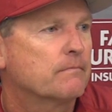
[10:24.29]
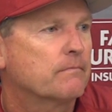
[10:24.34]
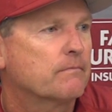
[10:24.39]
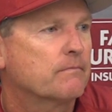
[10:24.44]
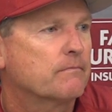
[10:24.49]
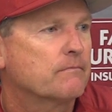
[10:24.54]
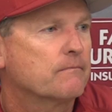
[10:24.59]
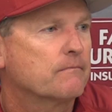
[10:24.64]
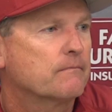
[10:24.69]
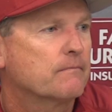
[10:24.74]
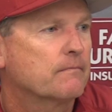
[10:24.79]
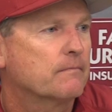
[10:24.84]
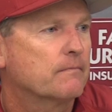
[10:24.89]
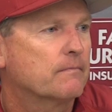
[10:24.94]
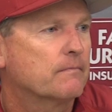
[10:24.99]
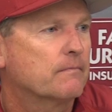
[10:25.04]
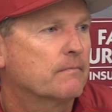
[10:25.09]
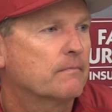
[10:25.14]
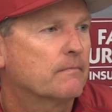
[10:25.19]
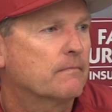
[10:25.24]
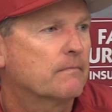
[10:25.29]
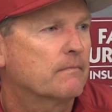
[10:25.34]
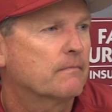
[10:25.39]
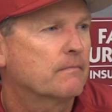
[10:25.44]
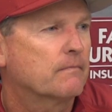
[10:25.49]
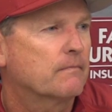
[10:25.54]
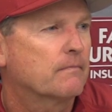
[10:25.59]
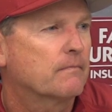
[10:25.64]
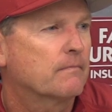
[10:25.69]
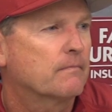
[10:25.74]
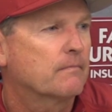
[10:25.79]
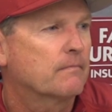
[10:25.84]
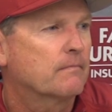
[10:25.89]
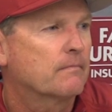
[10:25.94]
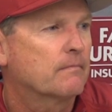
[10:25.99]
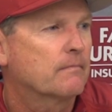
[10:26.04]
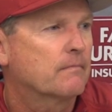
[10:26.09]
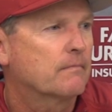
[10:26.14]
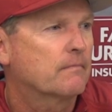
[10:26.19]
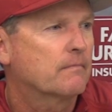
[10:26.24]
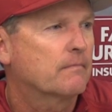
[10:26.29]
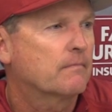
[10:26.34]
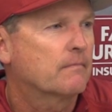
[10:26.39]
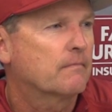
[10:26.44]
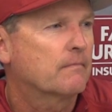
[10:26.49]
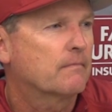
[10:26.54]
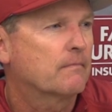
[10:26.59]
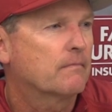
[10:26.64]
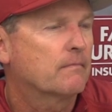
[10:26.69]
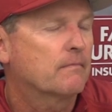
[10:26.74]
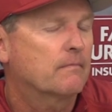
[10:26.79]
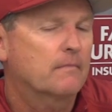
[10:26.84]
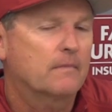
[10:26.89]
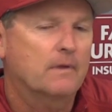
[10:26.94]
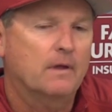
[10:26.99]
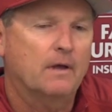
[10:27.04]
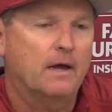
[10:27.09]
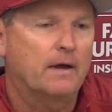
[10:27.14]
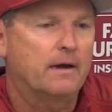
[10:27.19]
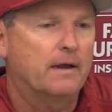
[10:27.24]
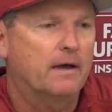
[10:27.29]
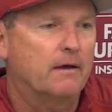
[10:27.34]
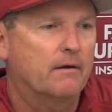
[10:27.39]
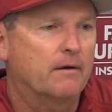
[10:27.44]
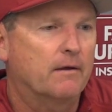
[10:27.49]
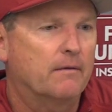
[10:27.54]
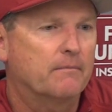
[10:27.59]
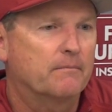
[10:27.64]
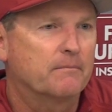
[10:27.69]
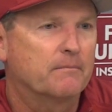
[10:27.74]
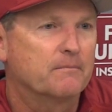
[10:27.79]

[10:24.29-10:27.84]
You going to take the guys to San Diego Zoo on Thursday? I doubt it.